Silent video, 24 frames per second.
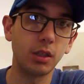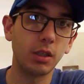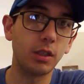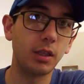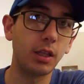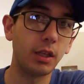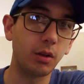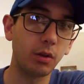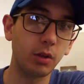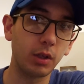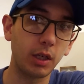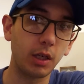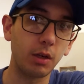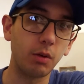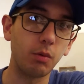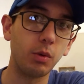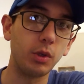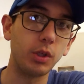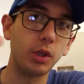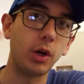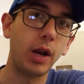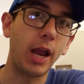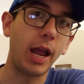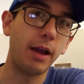They look at
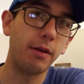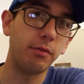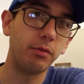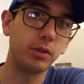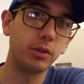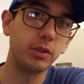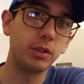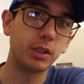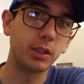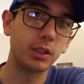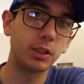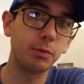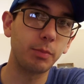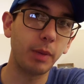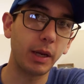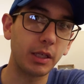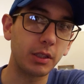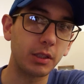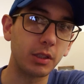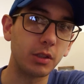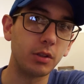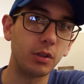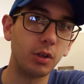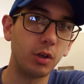what your average
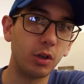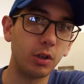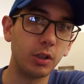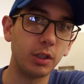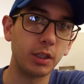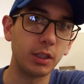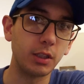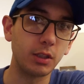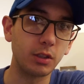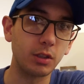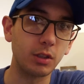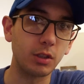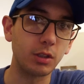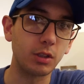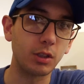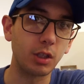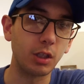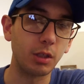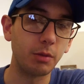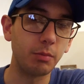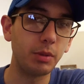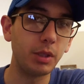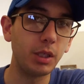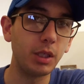expected earnings is
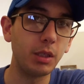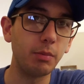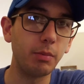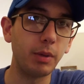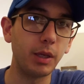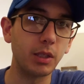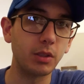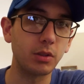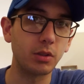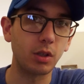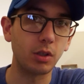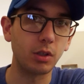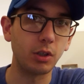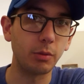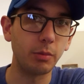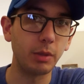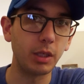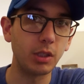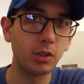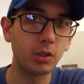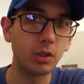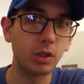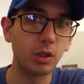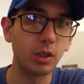going to be based on your
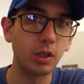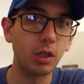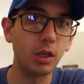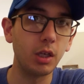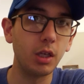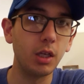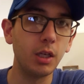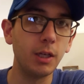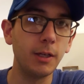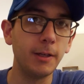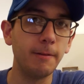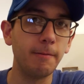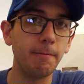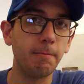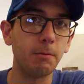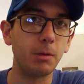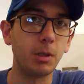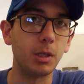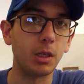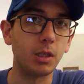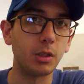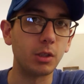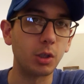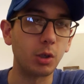major
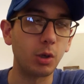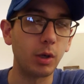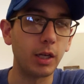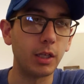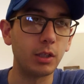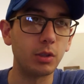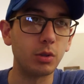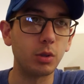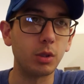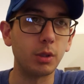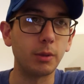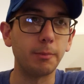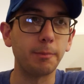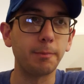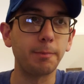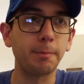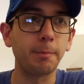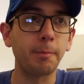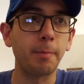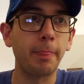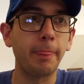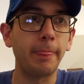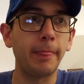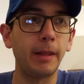in undergraduate.
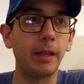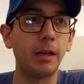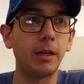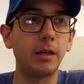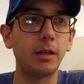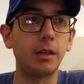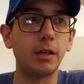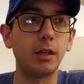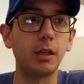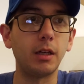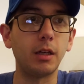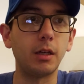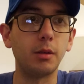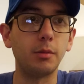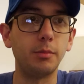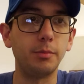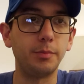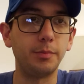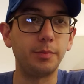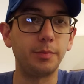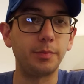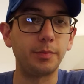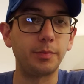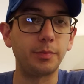
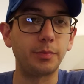And